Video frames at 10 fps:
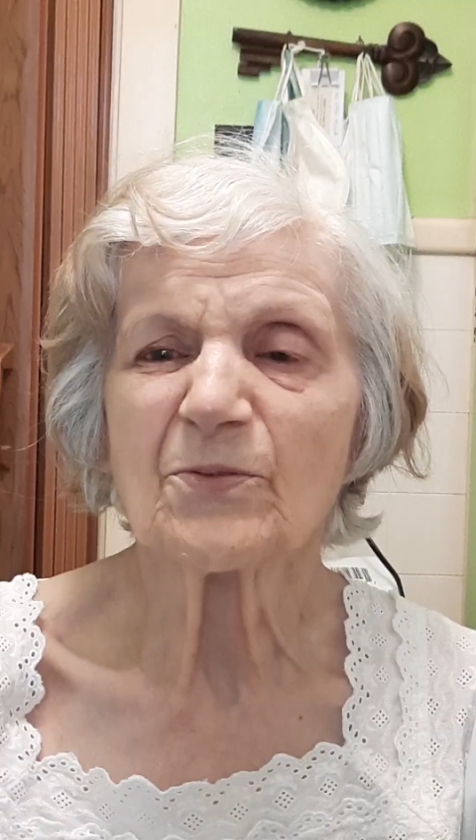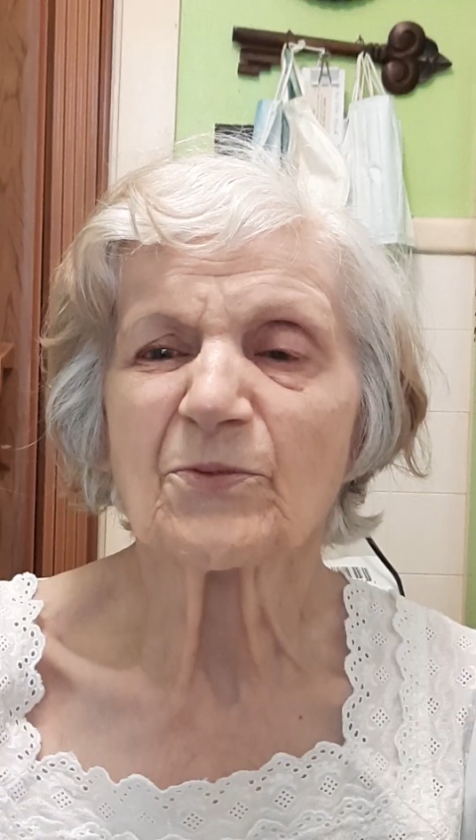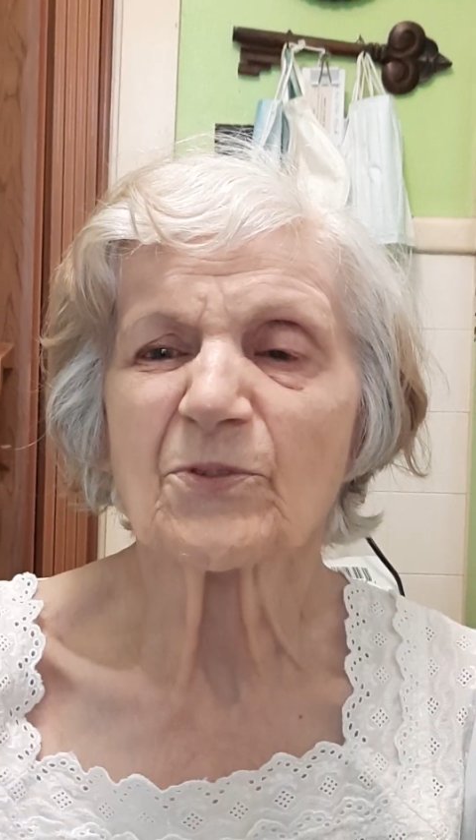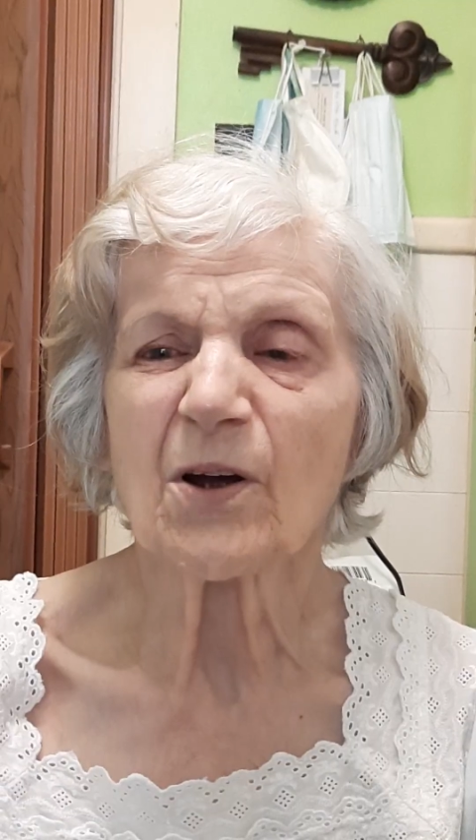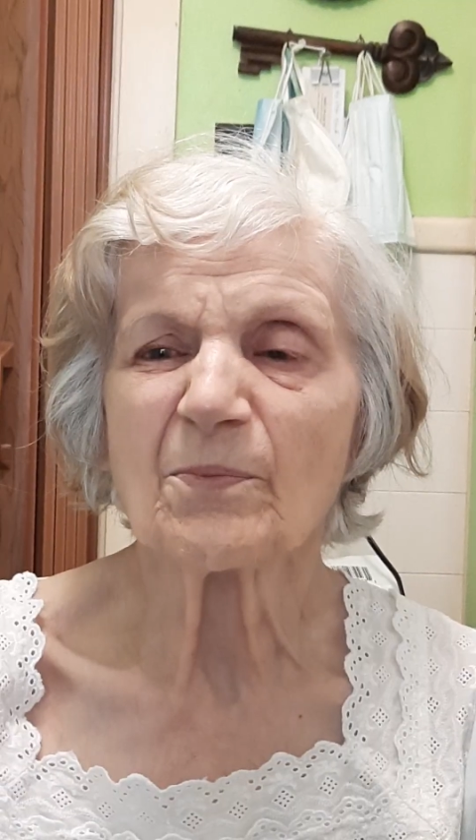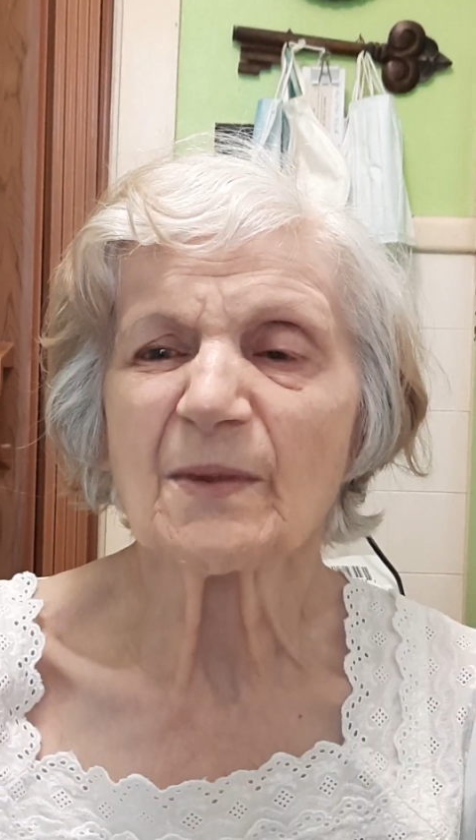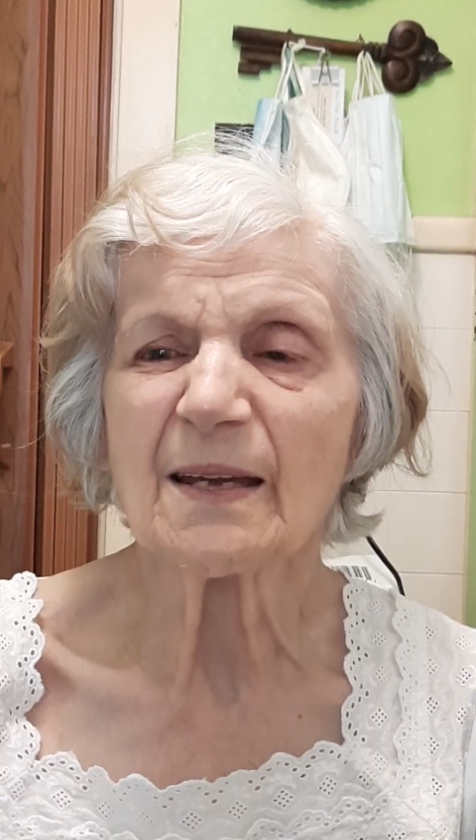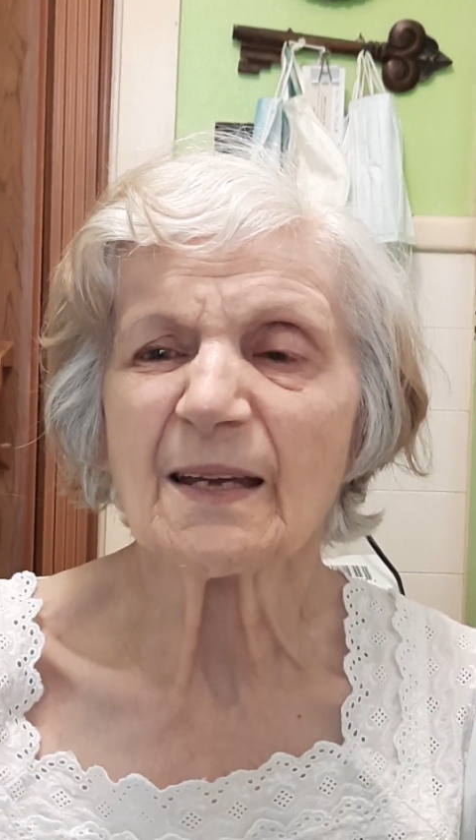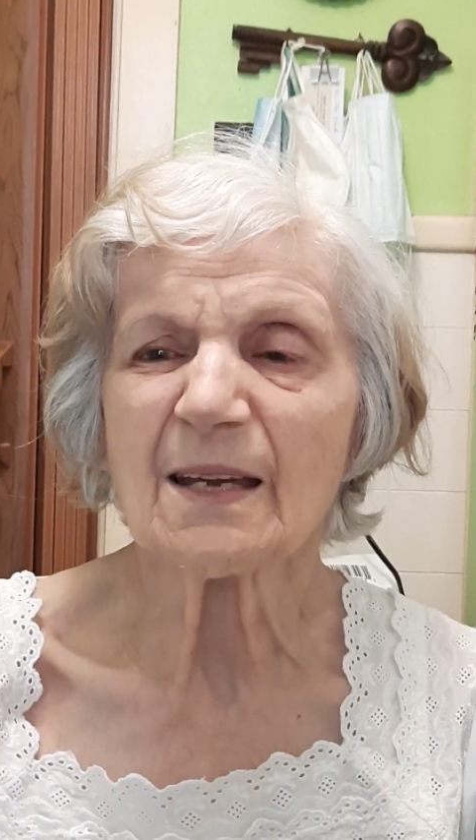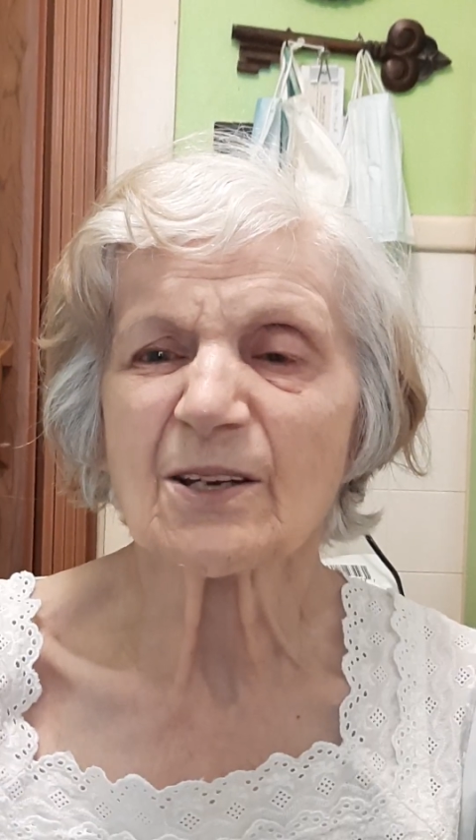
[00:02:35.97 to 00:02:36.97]
from the
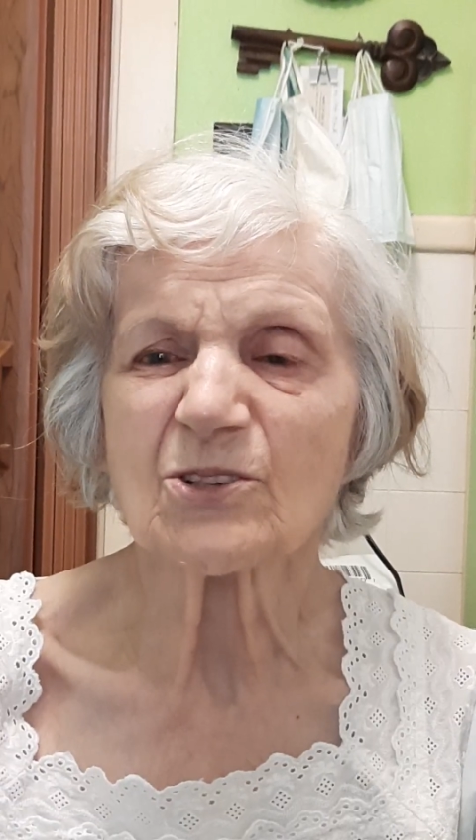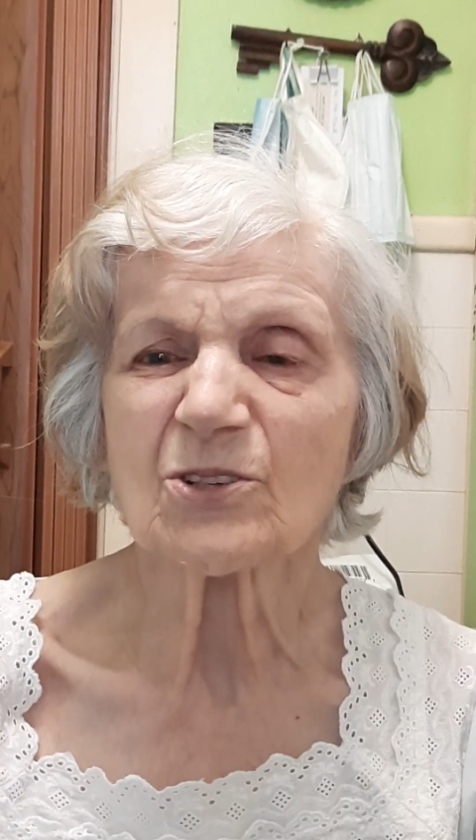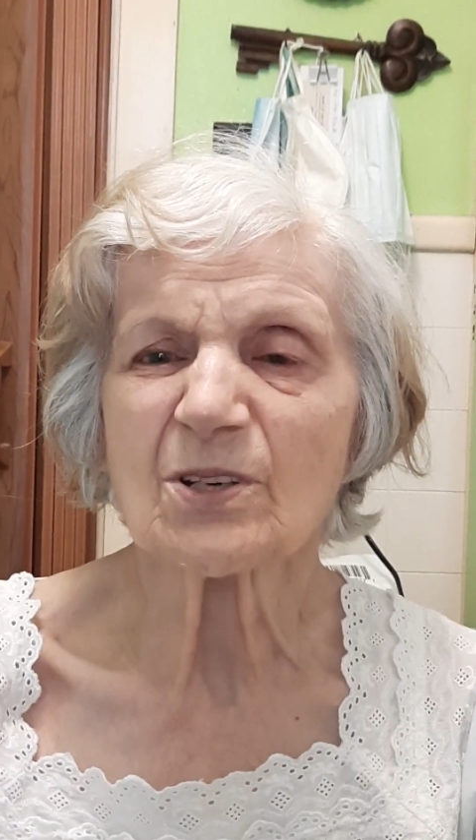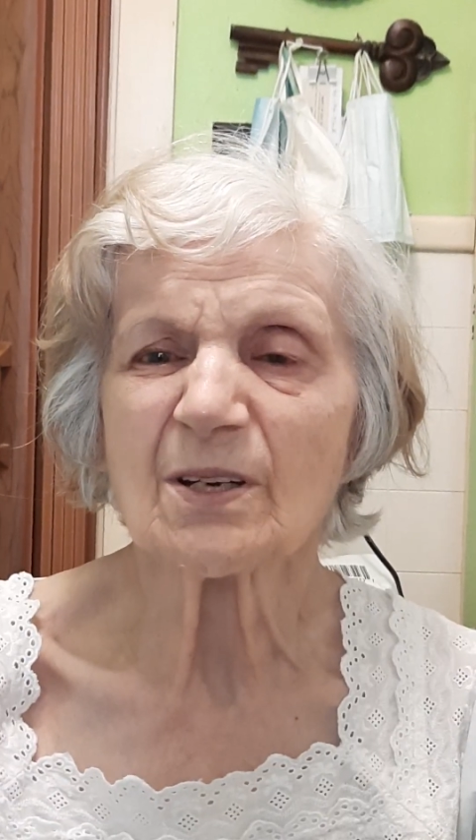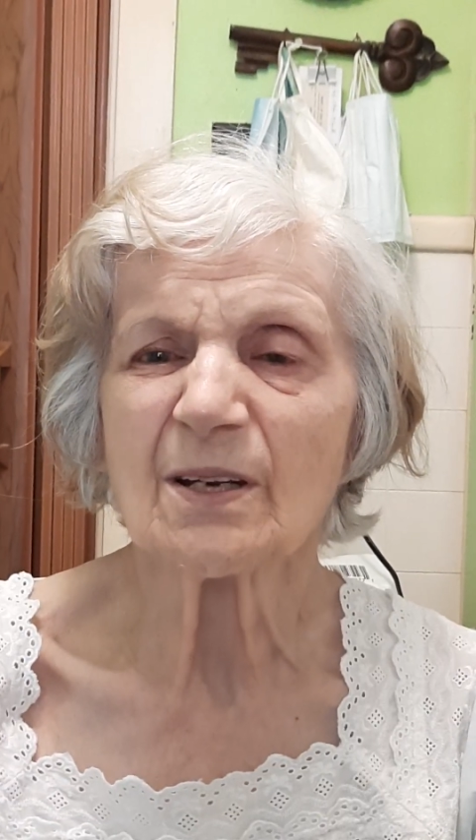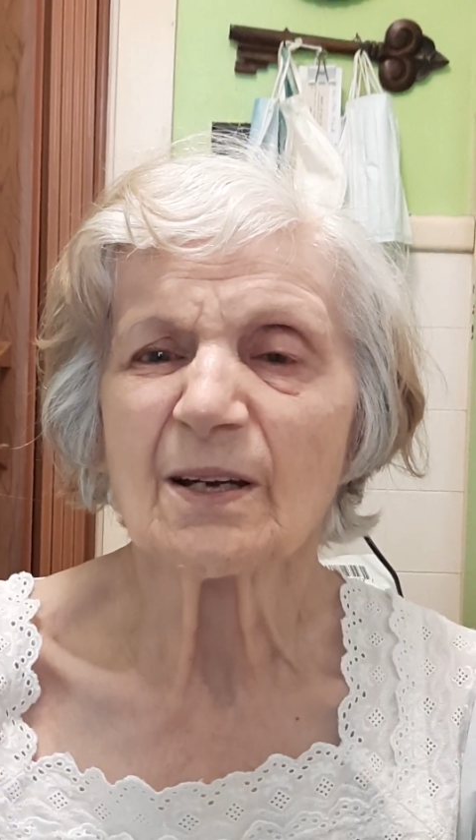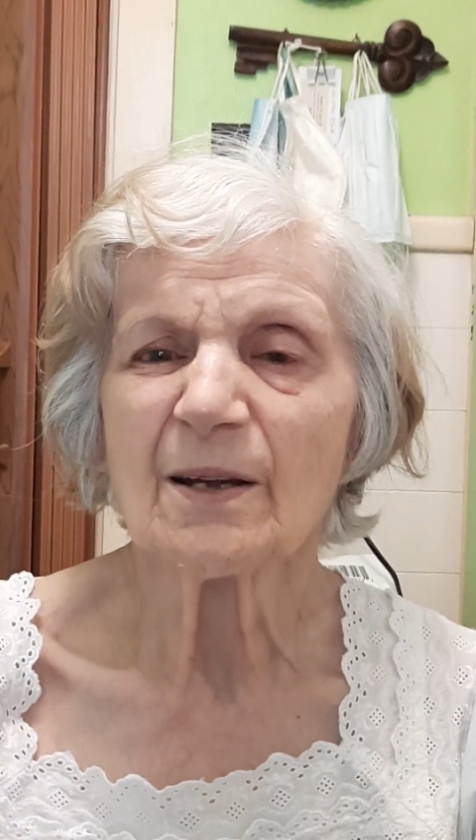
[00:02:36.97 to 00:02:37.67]
kitchen.